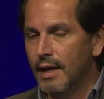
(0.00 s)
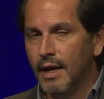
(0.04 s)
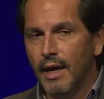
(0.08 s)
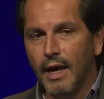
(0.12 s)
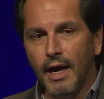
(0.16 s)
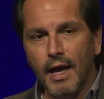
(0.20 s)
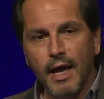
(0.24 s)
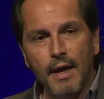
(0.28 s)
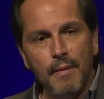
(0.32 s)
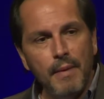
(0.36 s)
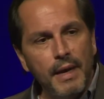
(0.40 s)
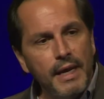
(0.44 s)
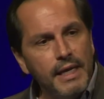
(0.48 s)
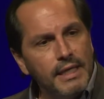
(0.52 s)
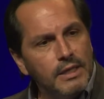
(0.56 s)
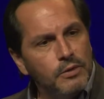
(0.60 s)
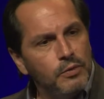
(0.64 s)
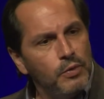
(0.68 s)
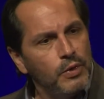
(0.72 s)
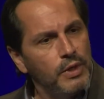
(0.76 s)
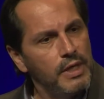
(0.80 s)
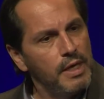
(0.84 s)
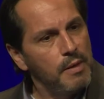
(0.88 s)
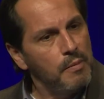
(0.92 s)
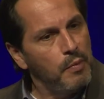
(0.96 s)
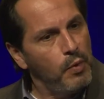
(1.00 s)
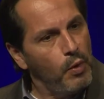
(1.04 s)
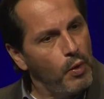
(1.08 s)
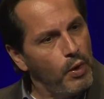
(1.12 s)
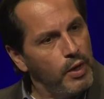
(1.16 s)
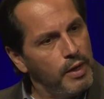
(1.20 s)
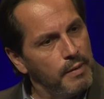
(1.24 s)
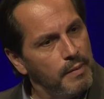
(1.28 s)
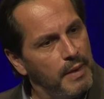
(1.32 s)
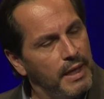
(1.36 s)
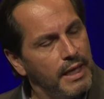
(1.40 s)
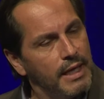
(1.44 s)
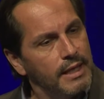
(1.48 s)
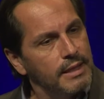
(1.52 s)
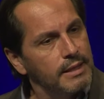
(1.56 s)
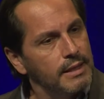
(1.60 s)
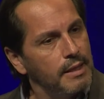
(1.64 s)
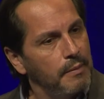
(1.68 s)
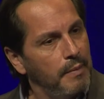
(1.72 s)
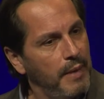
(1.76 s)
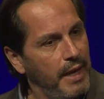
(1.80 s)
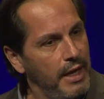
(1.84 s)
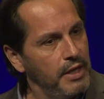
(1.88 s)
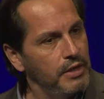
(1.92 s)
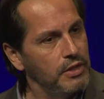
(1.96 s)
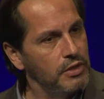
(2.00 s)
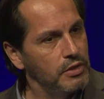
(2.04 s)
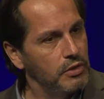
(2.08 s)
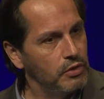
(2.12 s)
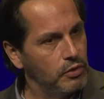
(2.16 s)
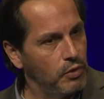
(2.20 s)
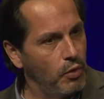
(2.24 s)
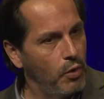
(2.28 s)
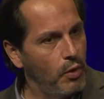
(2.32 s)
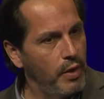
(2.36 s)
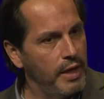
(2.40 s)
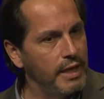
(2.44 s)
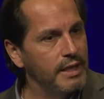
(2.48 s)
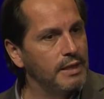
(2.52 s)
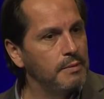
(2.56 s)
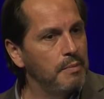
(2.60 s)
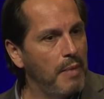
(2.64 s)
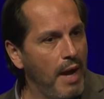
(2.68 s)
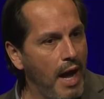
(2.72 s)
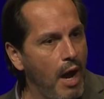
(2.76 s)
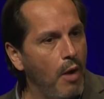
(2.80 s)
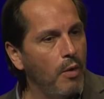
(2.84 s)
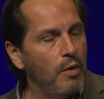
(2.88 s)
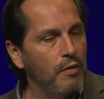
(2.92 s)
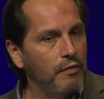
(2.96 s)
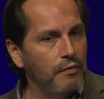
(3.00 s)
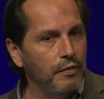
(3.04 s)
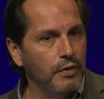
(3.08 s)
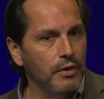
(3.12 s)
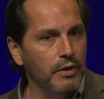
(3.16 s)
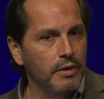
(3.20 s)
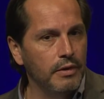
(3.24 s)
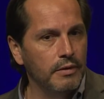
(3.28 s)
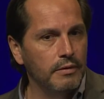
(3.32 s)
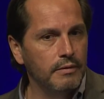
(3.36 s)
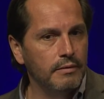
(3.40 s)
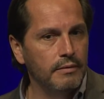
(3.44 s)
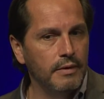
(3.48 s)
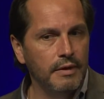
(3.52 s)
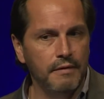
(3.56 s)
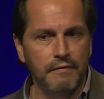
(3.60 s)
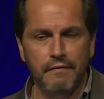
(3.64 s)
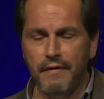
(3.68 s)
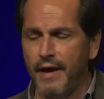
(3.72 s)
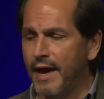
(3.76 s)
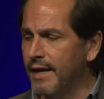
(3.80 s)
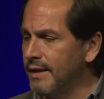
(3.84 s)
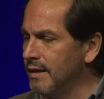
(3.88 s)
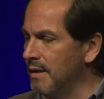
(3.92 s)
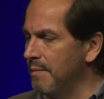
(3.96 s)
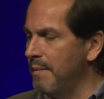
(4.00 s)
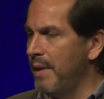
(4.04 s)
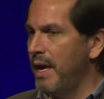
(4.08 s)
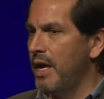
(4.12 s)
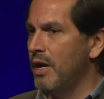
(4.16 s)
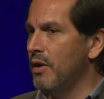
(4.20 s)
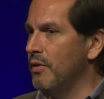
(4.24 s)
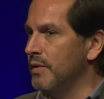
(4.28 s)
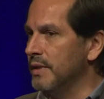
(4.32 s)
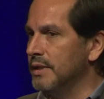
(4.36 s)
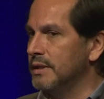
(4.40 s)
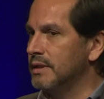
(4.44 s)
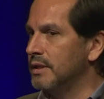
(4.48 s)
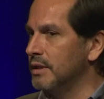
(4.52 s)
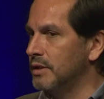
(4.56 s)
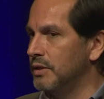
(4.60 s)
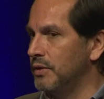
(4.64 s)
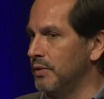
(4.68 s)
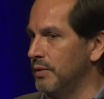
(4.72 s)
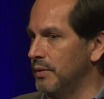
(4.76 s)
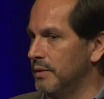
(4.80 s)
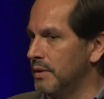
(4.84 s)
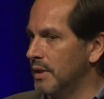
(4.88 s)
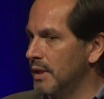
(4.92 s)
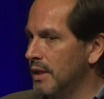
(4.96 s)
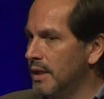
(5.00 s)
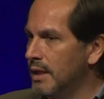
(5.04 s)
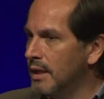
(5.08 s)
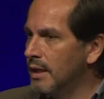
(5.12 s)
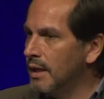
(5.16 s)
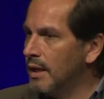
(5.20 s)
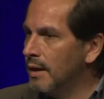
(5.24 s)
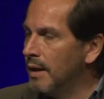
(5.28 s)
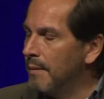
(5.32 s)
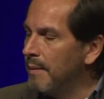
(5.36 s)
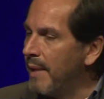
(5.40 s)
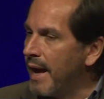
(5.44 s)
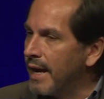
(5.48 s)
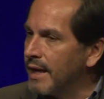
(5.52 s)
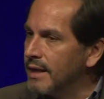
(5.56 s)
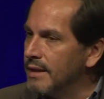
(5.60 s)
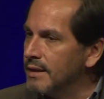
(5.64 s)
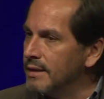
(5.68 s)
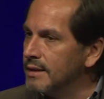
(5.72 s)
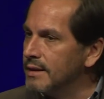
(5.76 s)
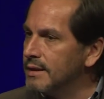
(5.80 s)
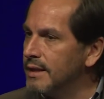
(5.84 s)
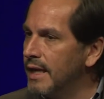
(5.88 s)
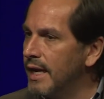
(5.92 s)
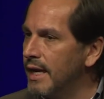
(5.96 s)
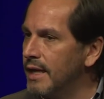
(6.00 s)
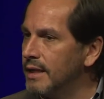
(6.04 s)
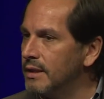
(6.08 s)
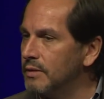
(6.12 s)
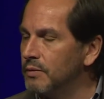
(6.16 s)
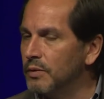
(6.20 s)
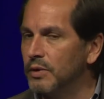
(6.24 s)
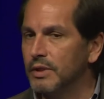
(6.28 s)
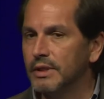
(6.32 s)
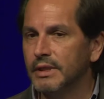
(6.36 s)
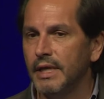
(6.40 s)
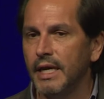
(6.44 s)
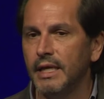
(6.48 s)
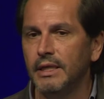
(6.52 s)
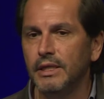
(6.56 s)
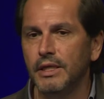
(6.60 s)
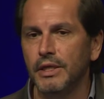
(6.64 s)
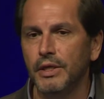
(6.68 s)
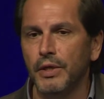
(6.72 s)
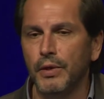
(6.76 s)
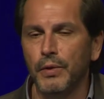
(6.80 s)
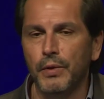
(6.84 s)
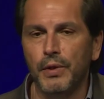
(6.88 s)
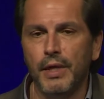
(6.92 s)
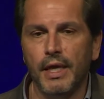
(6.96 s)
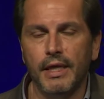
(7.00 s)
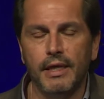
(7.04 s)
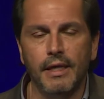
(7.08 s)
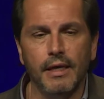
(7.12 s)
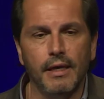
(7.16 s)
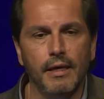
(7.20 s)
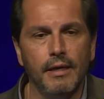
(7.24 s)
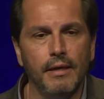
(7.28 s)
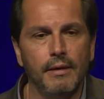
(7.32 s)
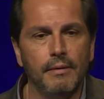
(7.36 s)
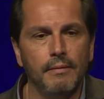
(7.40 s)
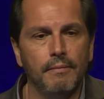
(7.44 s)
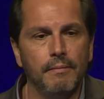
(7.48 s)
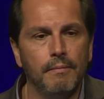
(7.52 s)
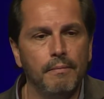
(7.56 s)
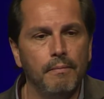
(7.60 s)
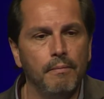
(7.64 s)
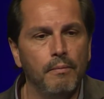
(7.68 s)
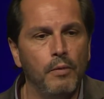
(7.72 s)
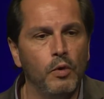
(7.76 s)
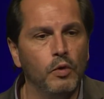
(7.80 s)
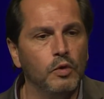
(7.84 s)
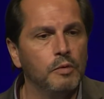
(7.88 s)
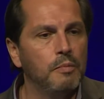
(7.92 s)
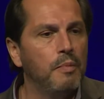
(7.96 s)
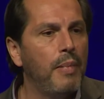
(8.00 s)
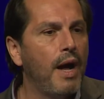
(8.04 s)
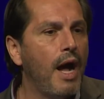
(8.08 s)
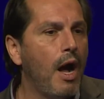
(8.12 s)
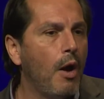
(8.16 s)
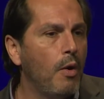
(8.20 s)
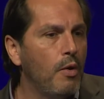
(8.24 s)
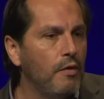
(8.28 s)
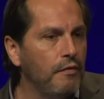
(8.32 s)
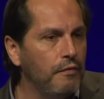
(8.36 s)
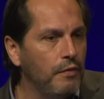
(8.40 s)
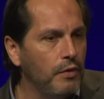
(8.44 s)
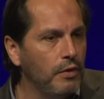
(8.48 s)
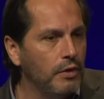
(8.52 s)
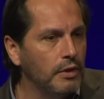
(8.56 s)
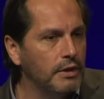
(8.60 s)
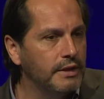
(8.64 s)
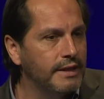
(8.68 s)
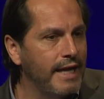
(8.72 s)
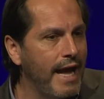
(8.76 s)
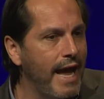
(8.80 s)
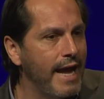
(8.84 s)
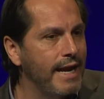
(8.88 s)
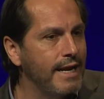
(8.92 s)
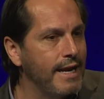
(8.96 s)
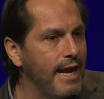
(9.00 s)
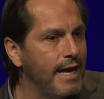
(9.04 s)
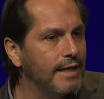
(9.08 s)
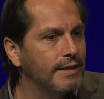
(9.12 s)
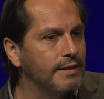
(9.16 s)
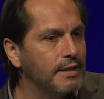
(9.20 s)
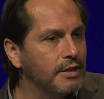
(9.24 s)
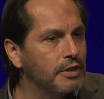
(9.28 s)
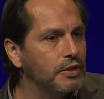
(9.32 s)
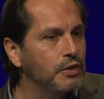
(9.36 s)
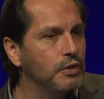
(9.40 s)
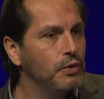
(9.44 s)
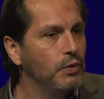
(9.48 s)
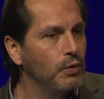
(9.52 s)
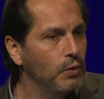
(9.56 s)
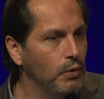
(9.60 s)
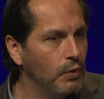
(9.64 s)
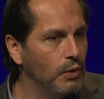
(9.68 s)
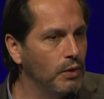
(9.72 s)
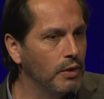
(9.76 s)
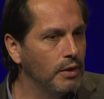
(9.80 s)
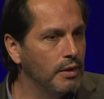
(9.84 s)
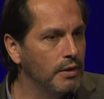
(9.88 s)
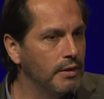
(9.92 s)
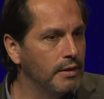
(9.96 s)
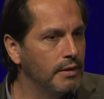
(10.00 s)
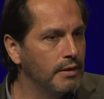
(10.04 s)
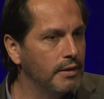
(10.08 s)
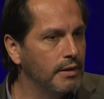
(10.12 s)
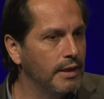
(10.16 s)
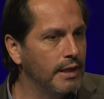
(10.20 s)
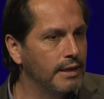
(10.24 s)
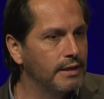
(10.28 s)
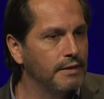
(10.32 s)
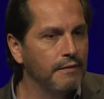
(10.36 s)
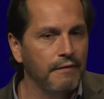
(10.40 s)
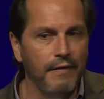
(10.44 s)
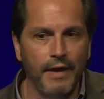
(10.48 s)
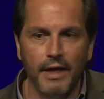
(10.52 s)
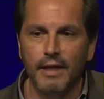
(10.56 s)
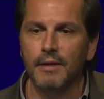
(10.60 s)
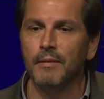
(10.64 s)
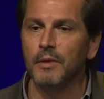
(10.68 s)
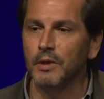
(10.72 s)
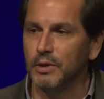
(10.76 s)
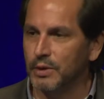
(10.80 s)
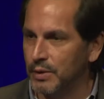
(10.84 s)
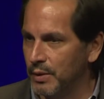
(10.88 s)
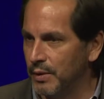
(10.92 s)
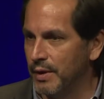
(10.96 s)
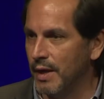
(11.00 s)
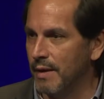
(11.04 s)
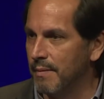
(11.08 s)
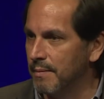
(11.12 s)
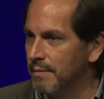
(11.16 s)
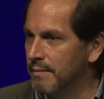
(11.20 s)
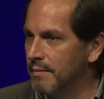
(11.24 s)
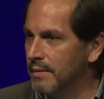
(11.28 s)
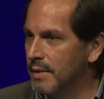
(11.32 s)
And it's really important because the patient's story is powerful. In fact, the Mayo Institute back in the States will say to you that the most powerful diagnostic tool that's available to them